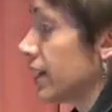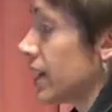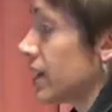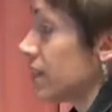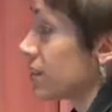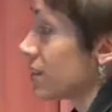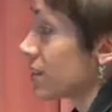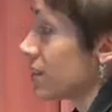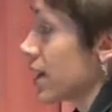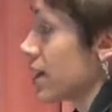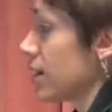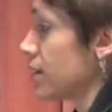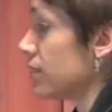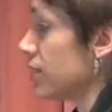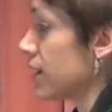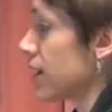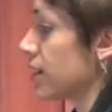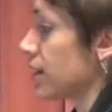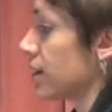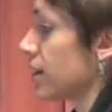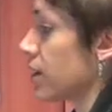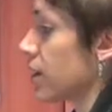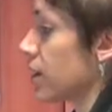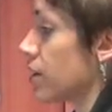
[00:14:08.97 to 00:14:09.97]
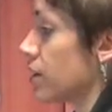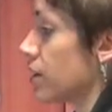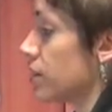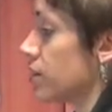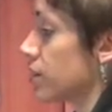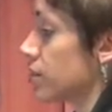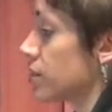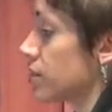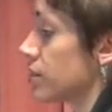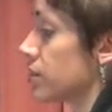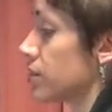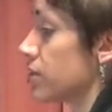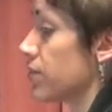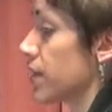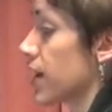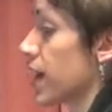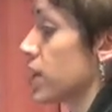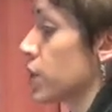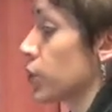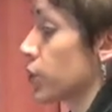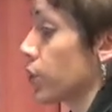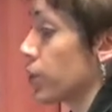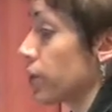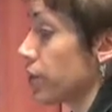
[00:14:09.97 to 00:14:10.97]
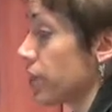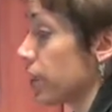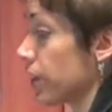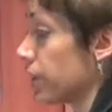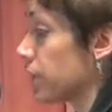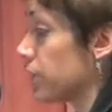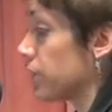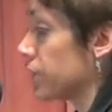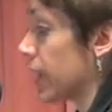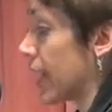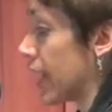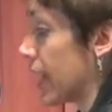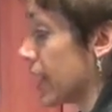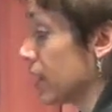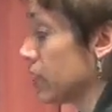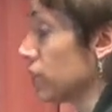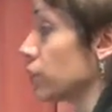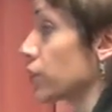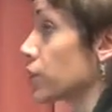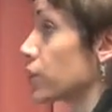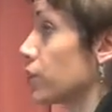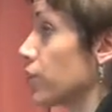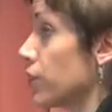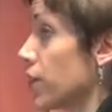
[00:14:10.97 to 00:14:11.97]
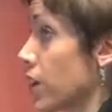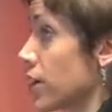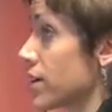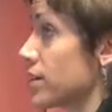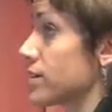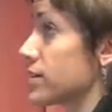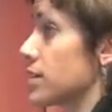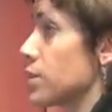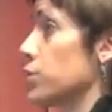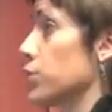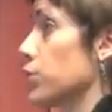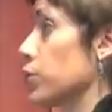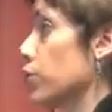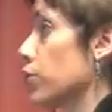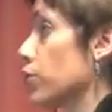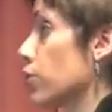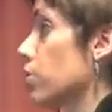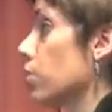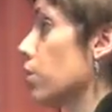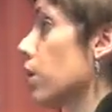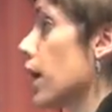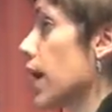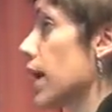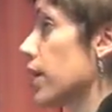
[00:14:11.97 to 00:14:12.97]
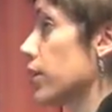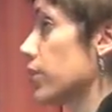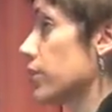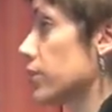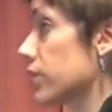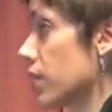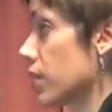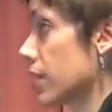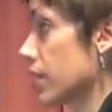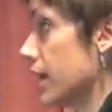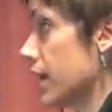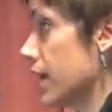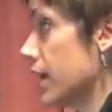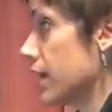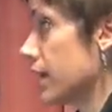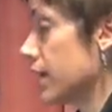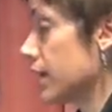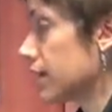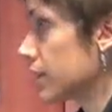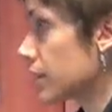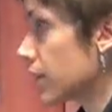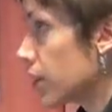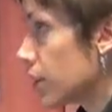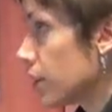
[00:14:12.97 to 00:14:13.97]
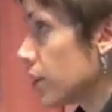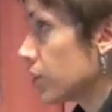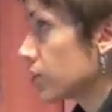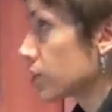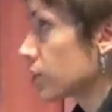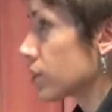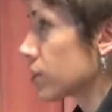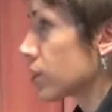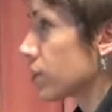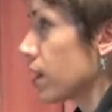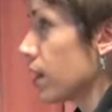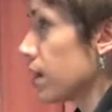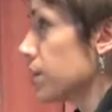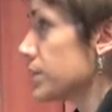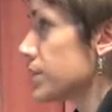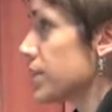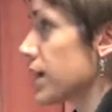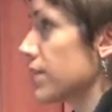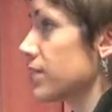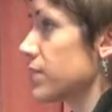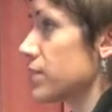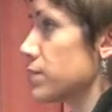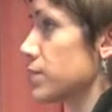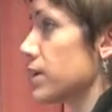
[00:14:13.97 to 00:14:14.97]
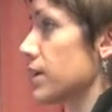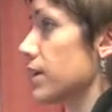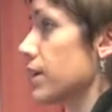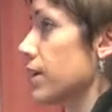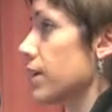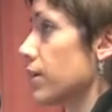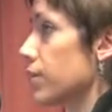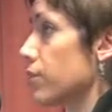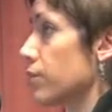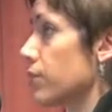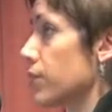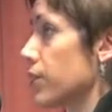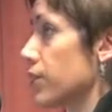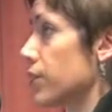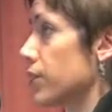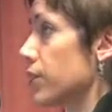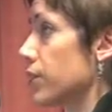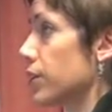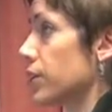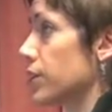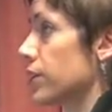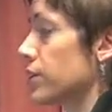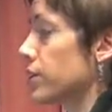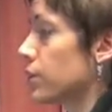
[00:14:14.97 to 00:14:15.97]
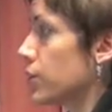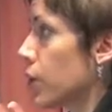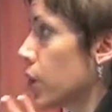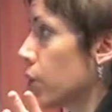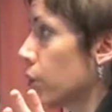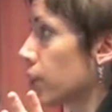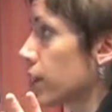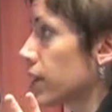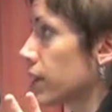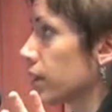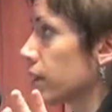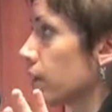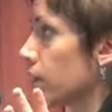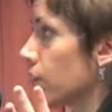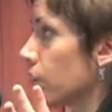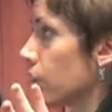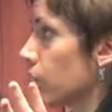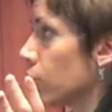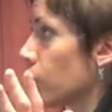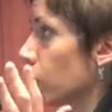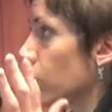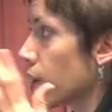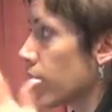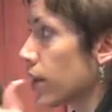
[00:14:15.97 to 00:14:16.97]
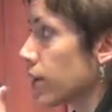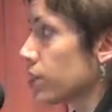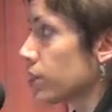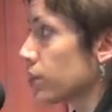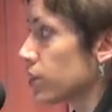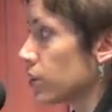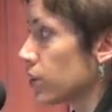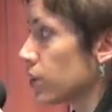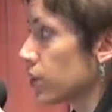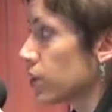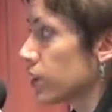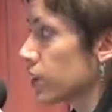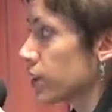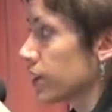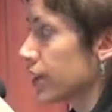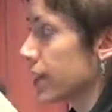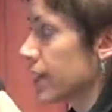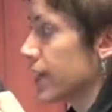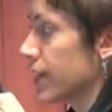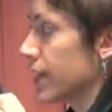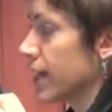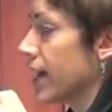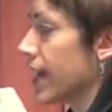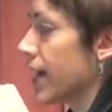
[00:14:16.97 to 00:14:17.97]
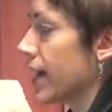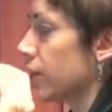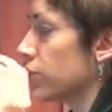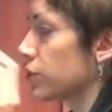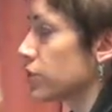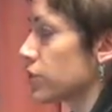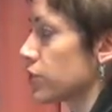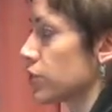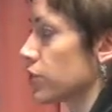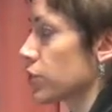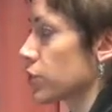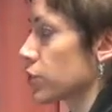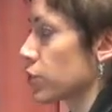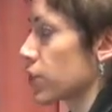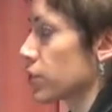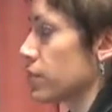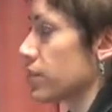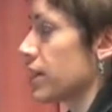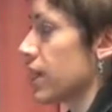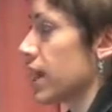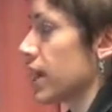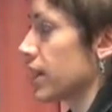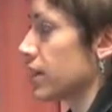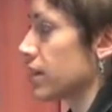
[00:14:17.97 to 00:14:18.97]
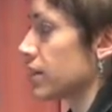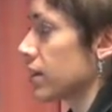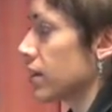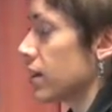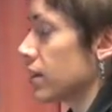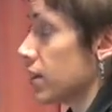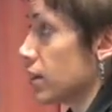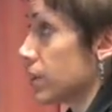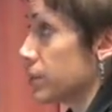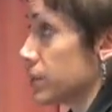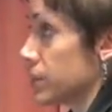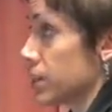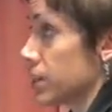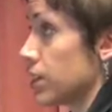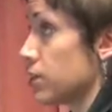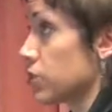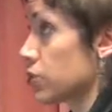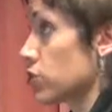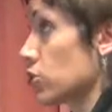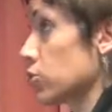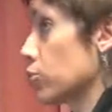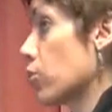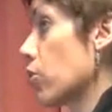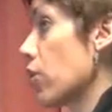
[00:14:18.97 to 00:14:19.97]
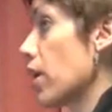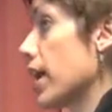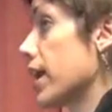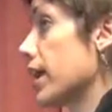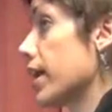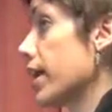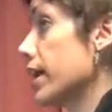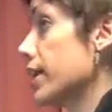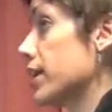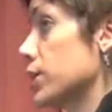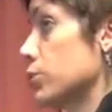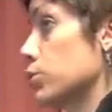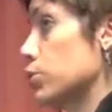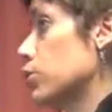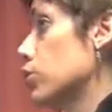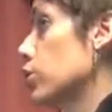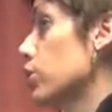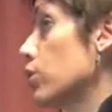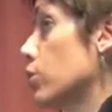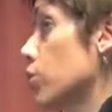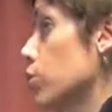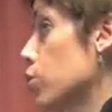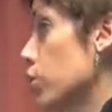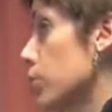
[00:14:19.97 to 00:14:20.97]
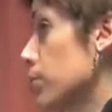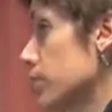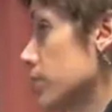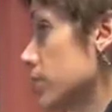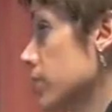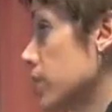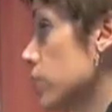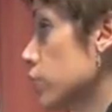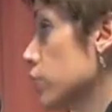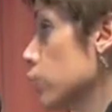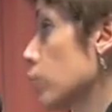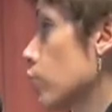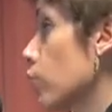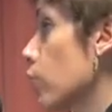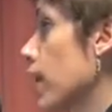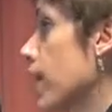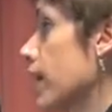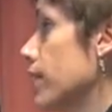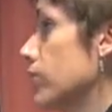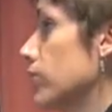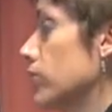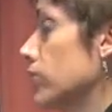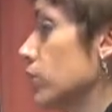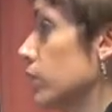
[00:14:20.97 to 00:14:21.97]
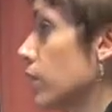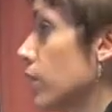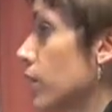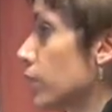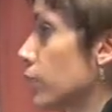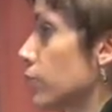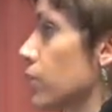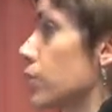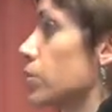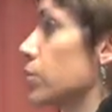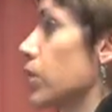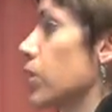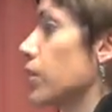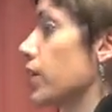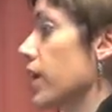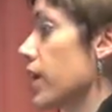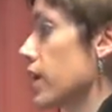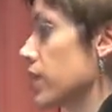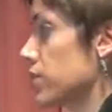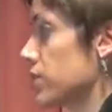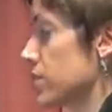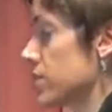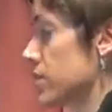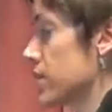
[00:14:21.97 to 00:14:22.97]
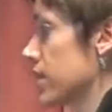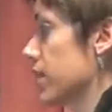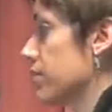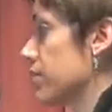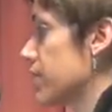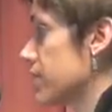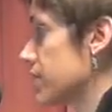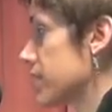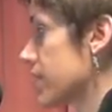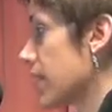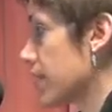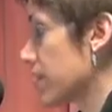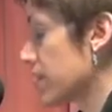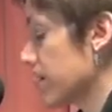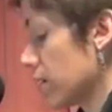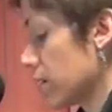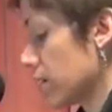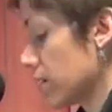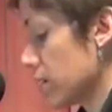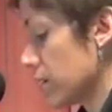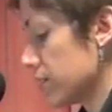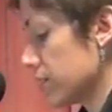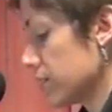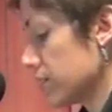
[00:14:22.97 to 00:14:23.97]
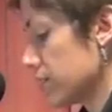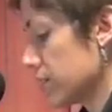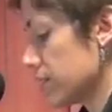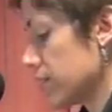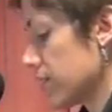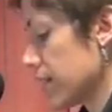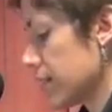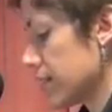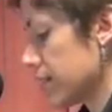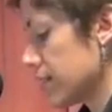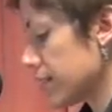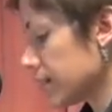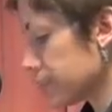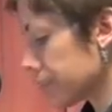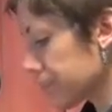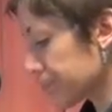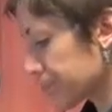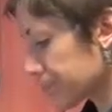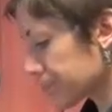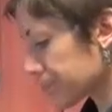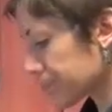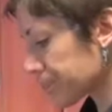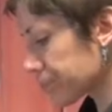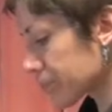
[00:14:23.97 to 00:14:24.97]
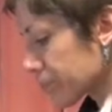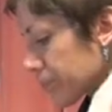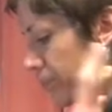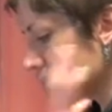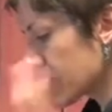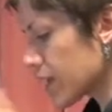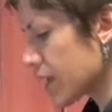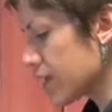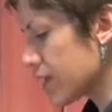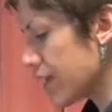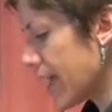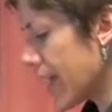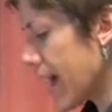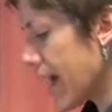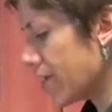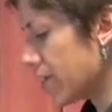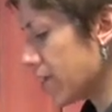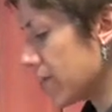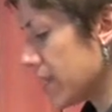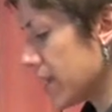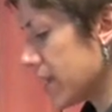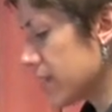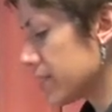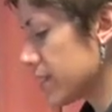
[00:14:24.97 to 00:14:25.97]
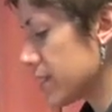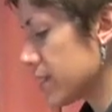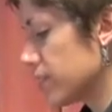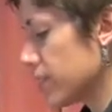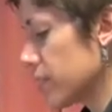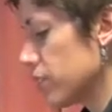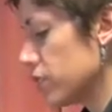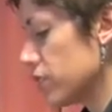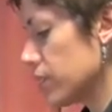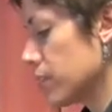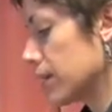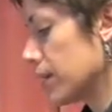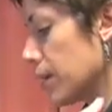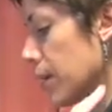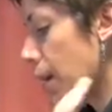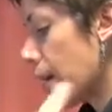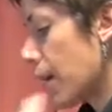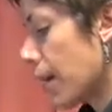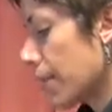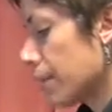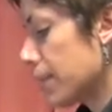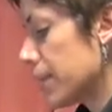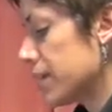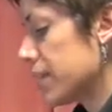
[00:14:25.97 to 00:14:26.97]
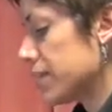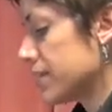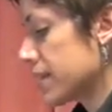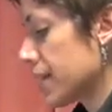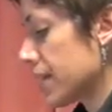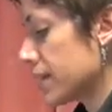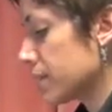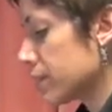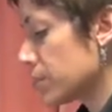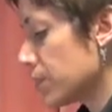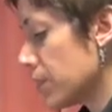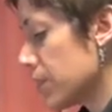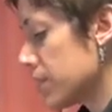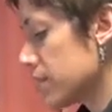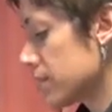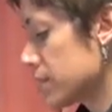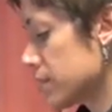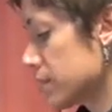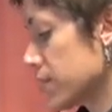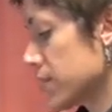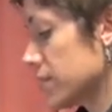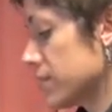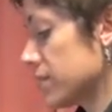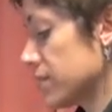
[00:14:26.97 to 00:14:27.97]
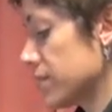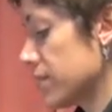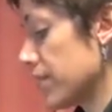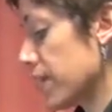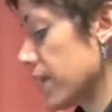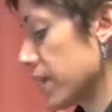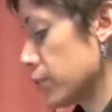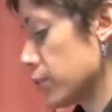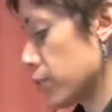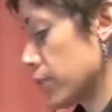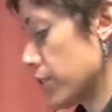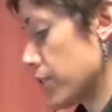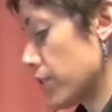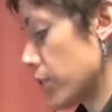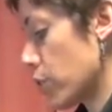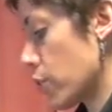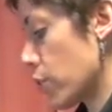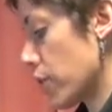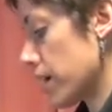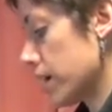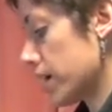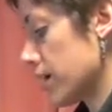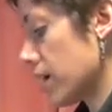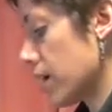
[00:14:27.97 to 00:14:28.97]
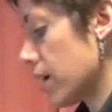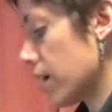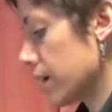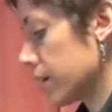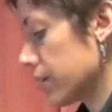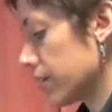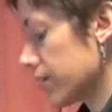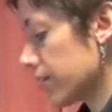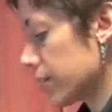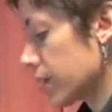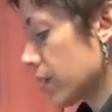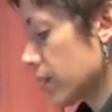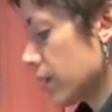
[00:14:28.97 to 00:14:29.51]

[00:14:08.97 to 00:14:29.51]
And it's kind of like that on the savannah, where things can look very similar for miles on end. So the cubs have to be very good at knowing where to look and how to discriminate a potential prey item or a potential rival from all the other stuff that's out there on the savannah. And they have amazing vision, but it takes months and months to develop when they're quite young.